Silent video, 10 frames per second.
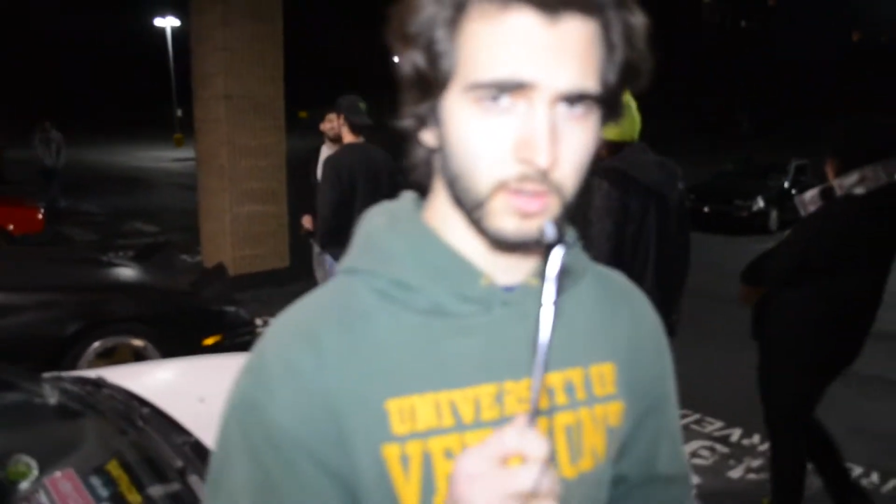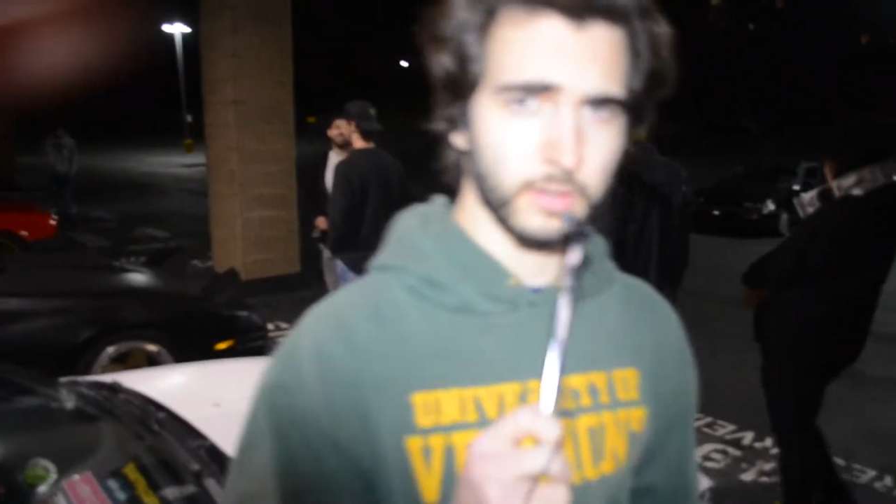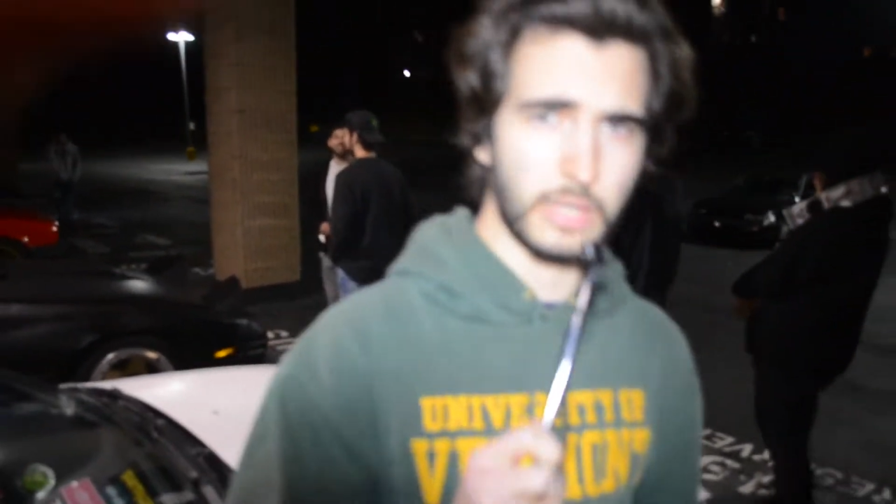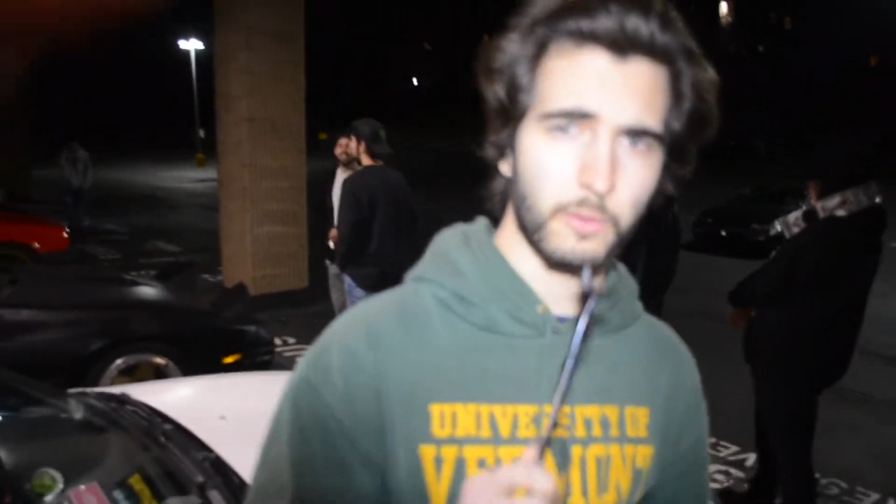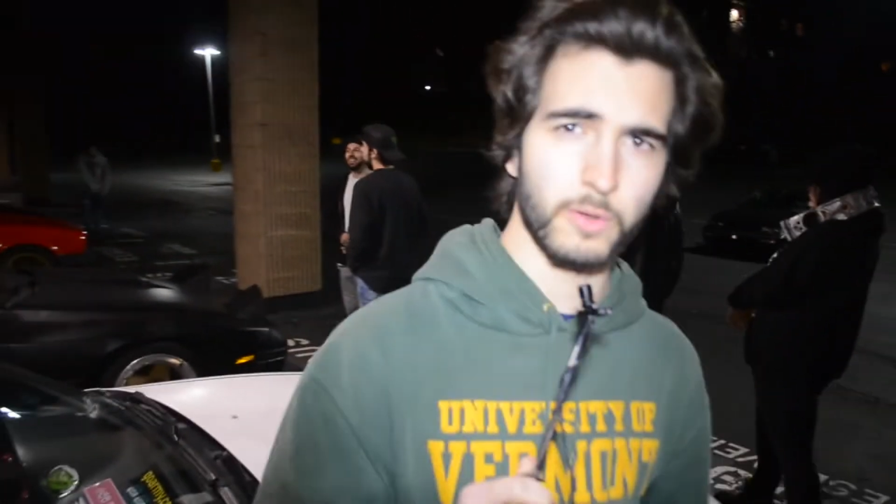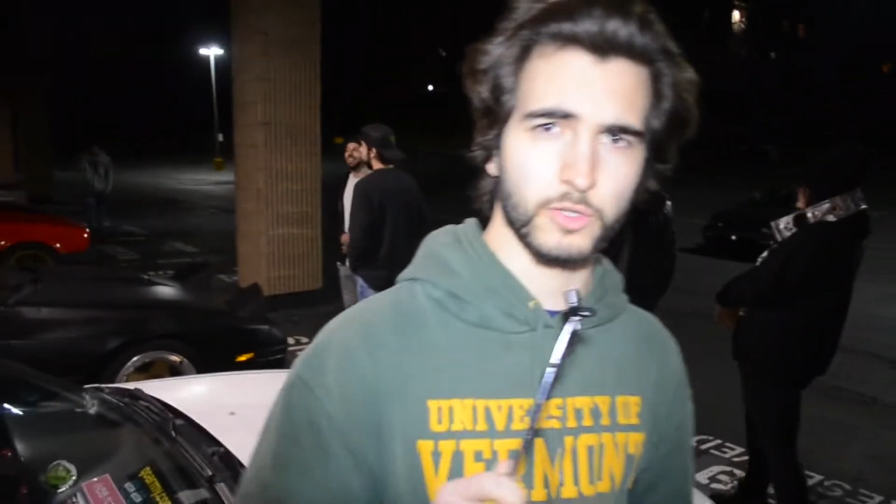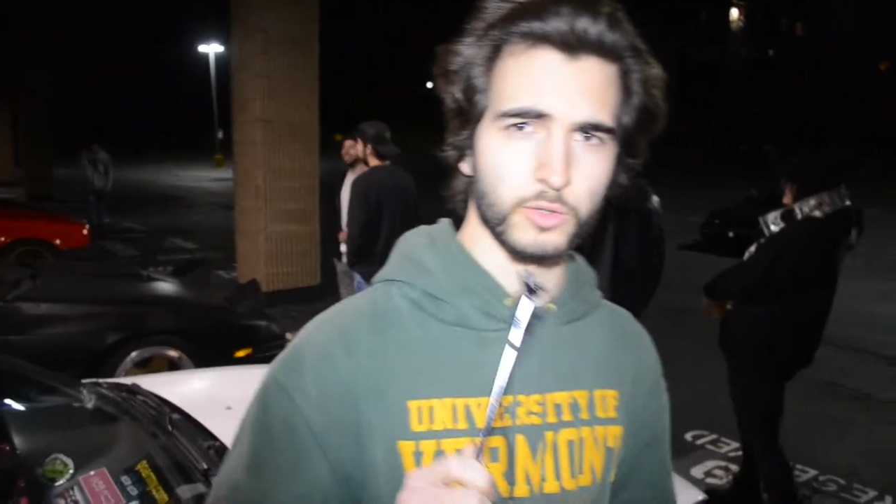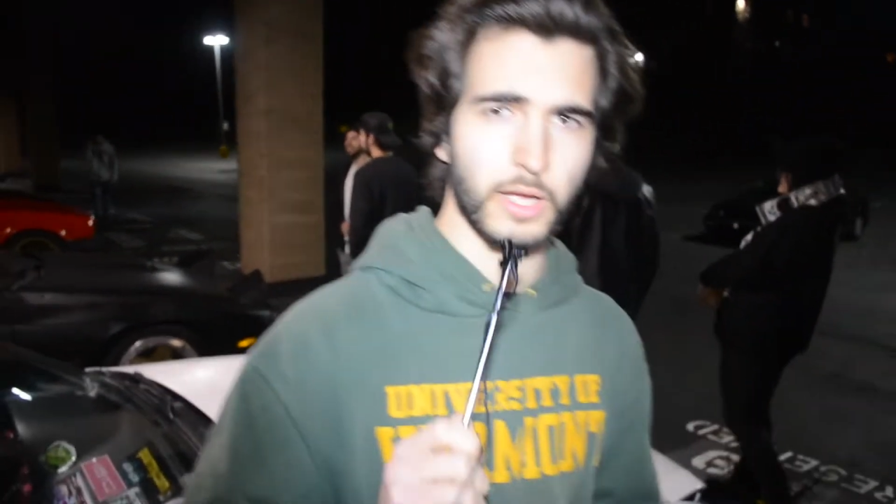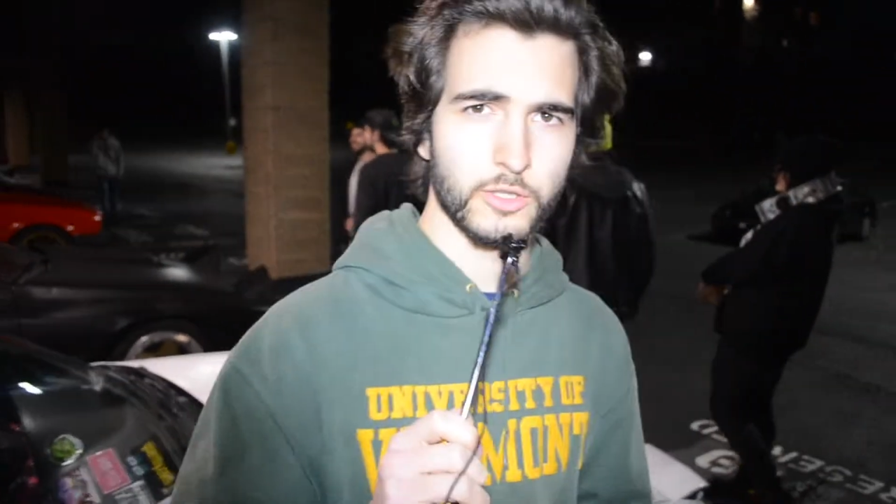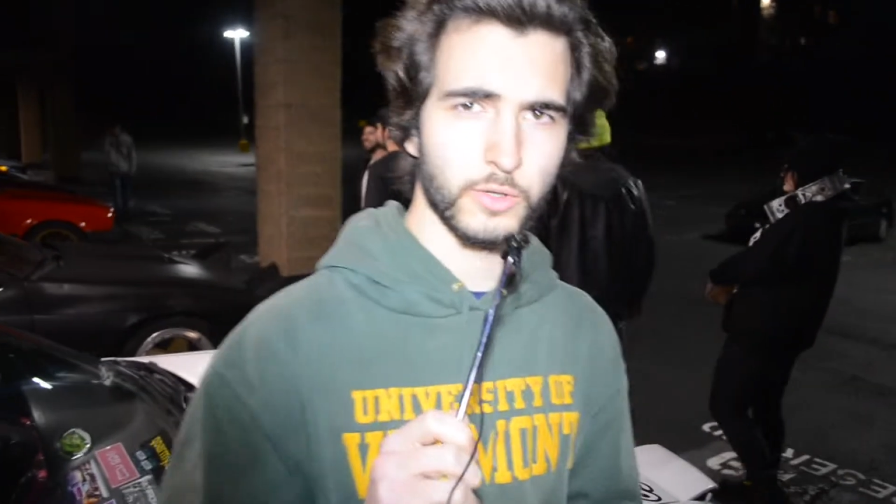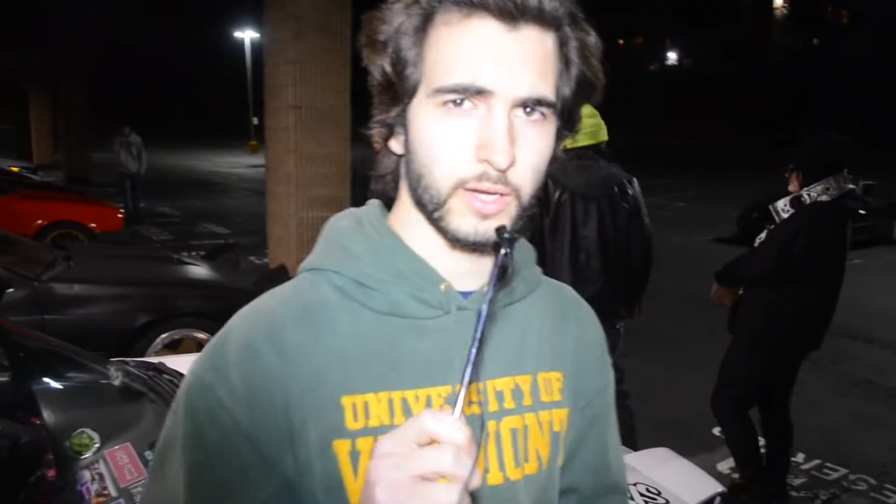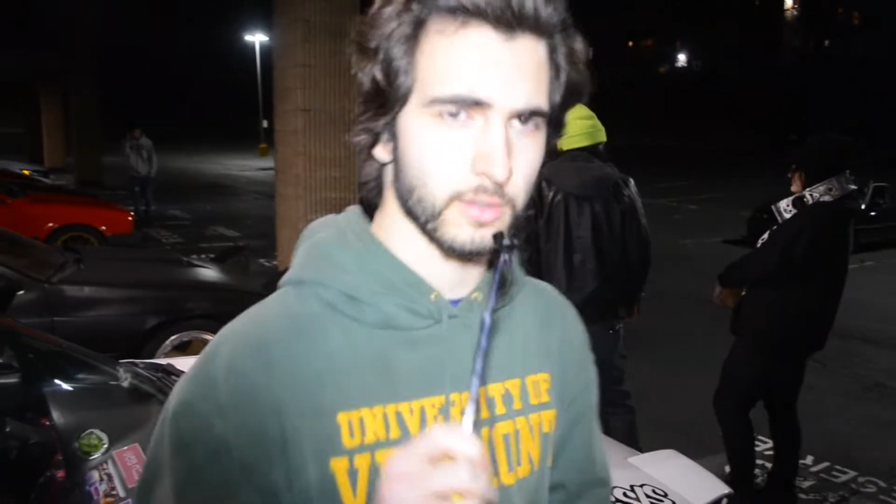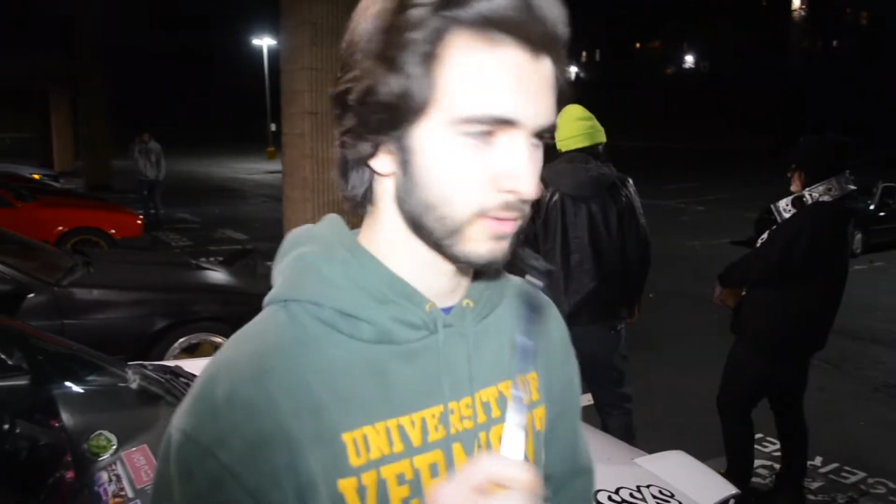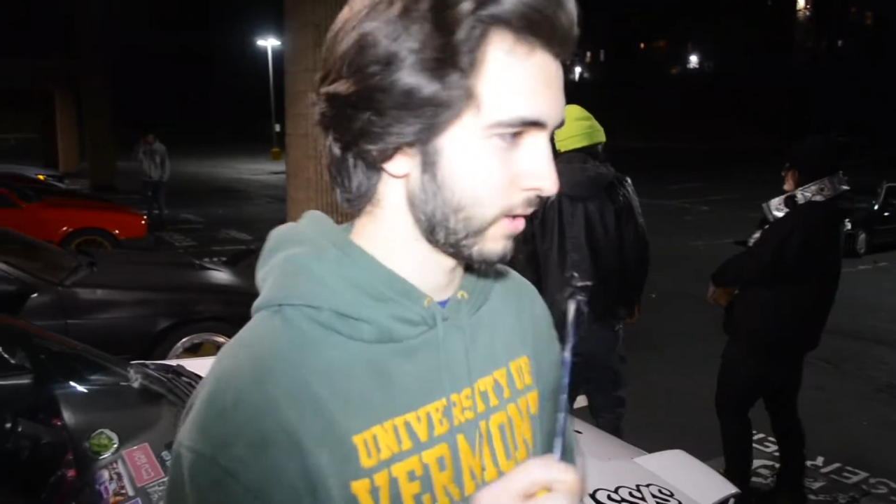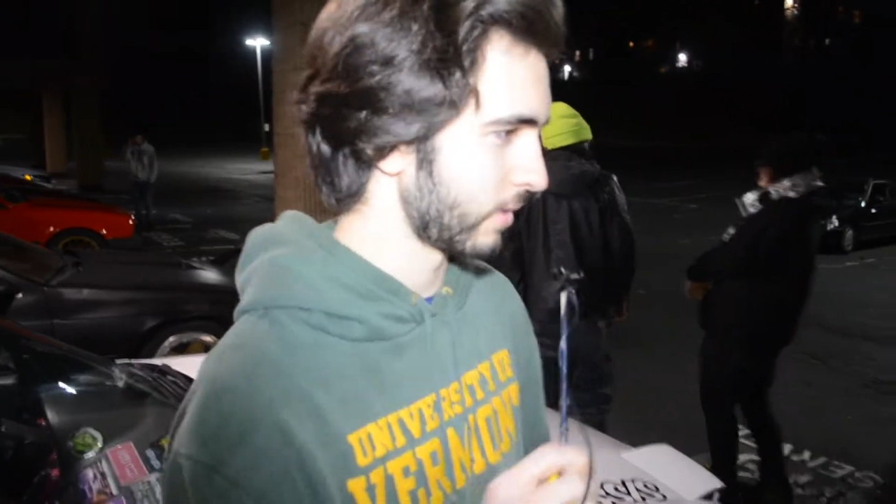Get rich or die trying.
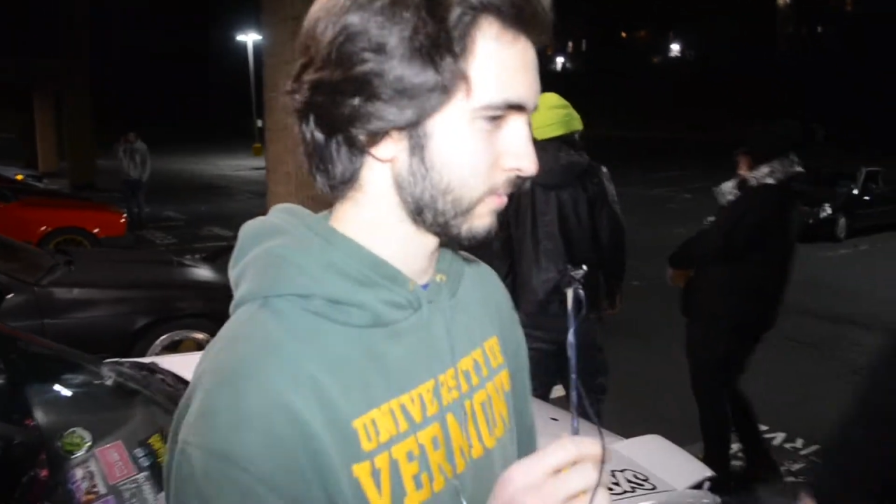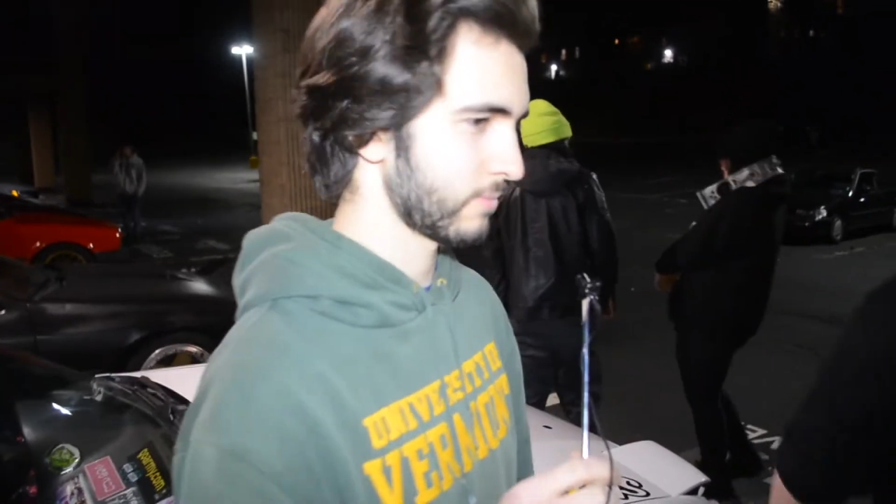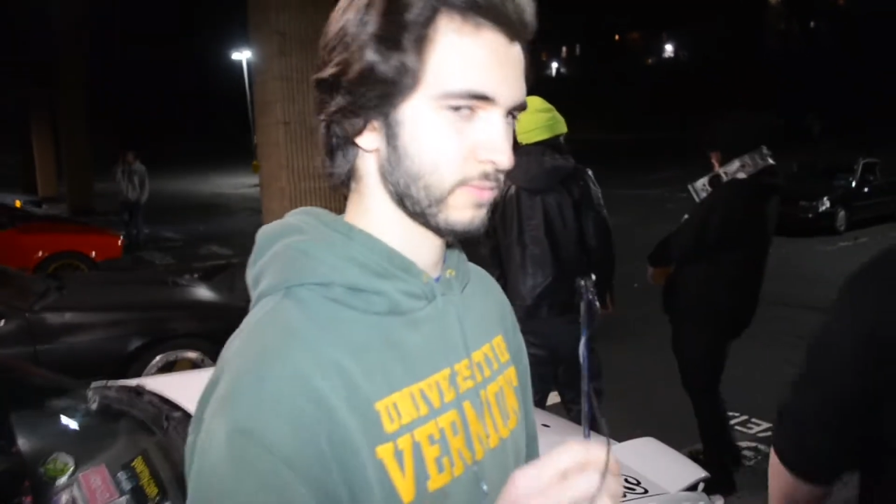All right.